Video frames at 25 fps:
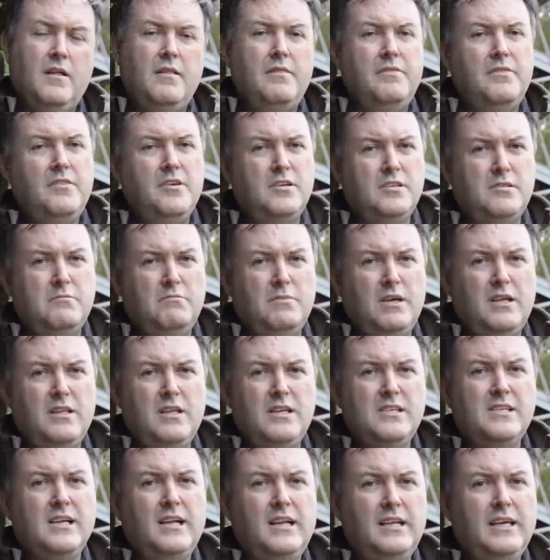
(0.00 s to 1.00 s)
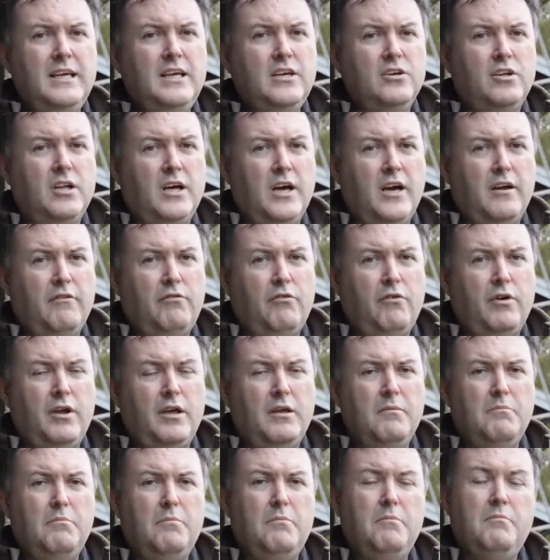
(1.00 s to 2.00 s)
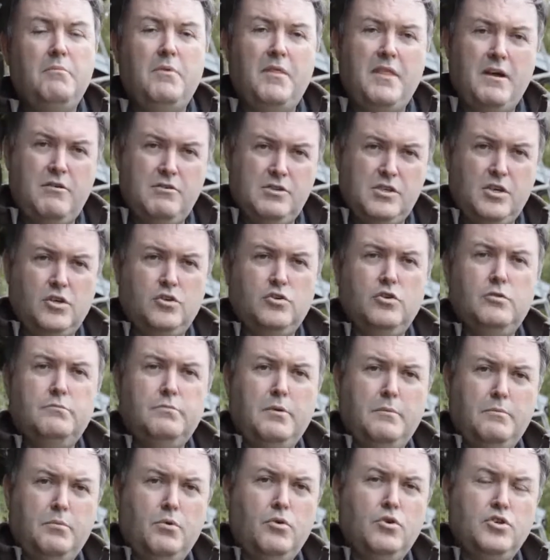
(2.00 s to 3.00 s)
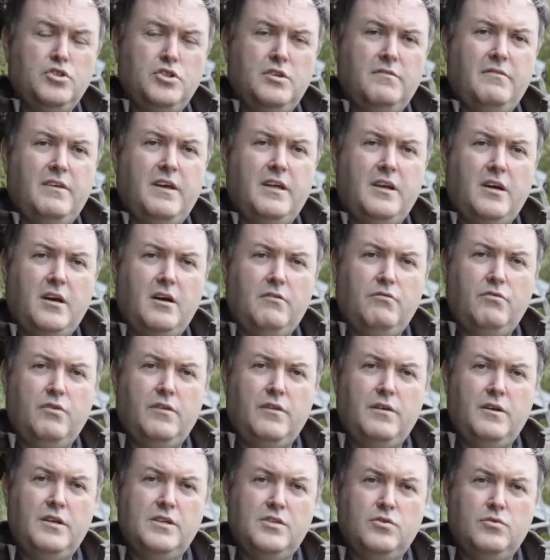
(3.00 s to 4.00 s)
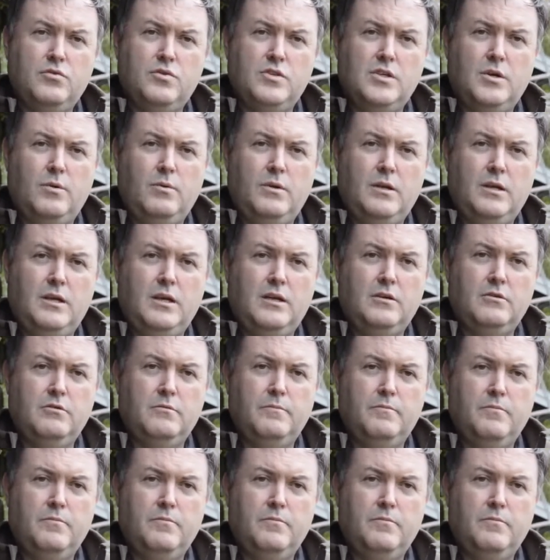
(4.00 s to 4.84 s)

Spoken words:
Doesn't mean it's illegal ivory, but there is a good proportion of that ivory that is also illegal.